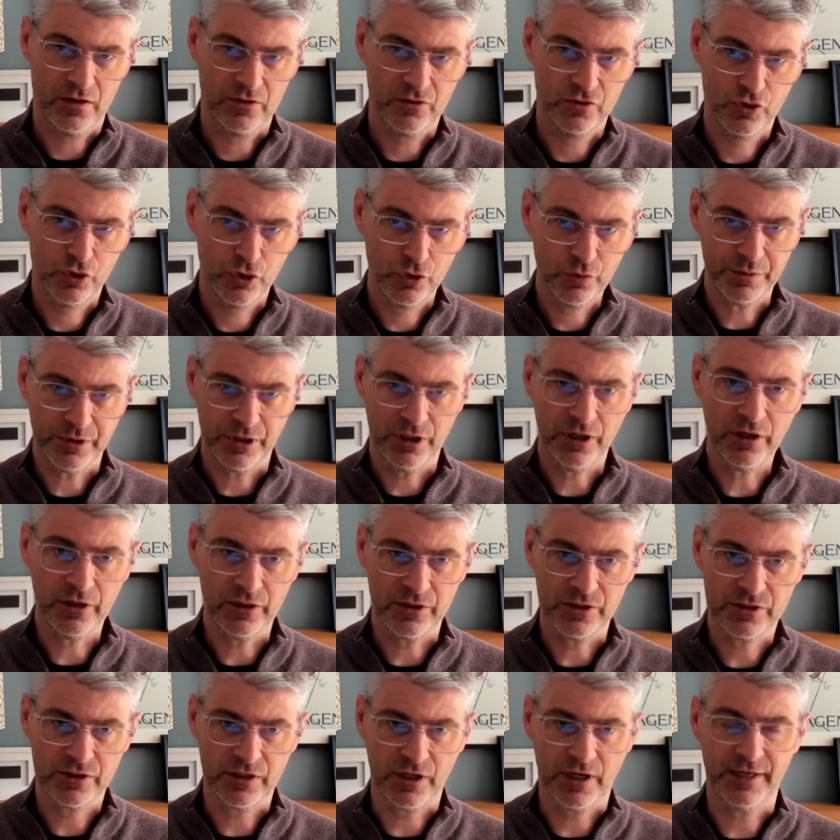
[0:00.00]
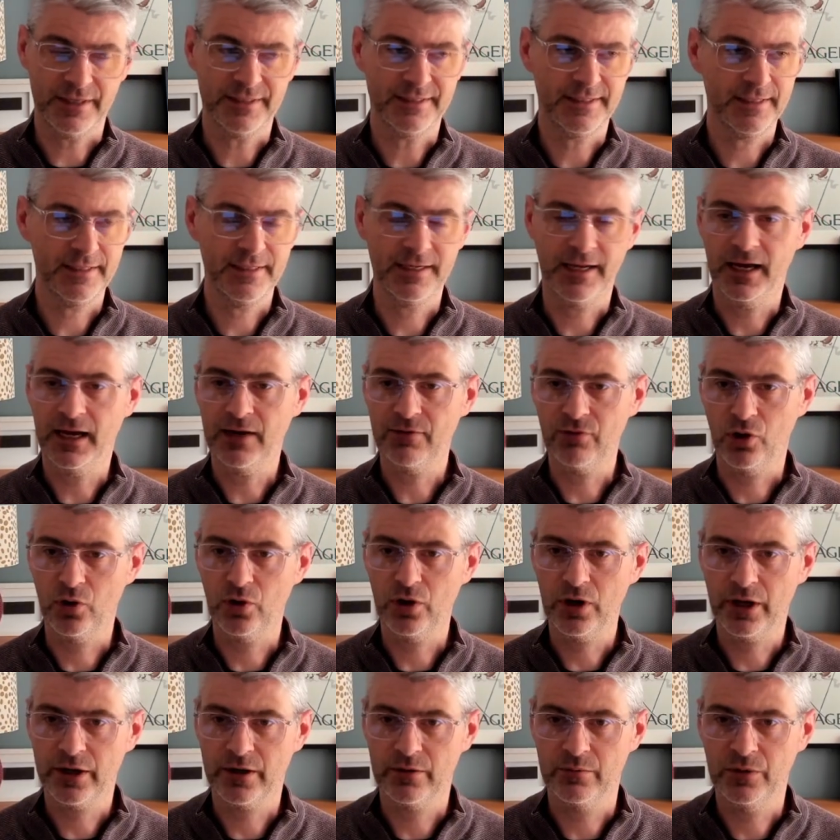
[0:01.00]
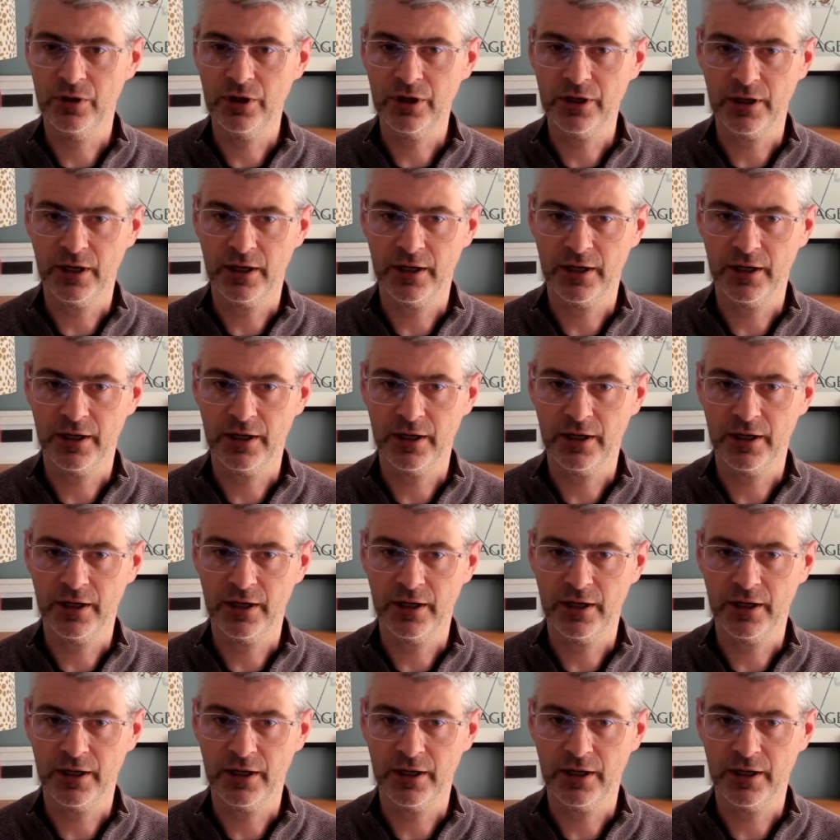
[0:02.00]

to be honest, I didn't have a whole lot of money,